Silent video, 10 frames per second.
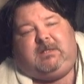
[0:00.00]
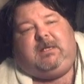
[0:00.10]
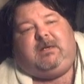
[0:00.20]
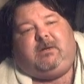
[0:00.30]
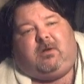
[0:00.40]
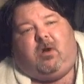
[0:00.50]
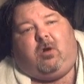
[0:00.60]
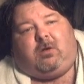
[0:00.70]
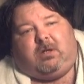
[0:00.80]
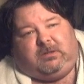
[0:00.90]
and there it
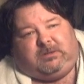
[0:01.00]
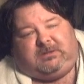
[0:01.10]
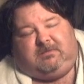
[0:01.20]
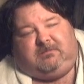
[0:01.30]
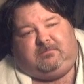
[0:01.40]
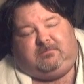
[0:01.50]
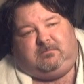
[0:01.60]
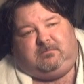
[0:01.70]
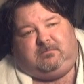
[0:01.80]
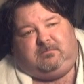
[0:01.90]
all goes.
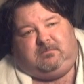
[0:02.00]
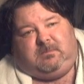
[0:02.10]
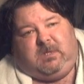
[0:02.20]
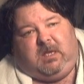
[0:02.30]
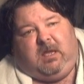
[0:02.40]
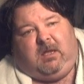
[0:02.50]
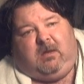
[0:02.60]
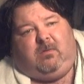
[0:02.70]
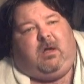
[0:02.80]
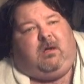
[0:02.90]

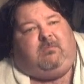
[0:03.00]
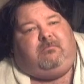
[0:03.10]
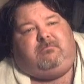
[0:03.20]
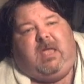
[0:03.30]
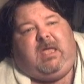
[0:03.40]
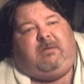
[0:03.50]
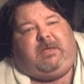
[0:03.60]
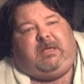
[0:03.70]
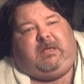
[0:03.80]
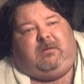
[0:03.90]
Well,
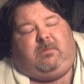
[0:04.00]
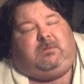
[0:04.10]
maybe.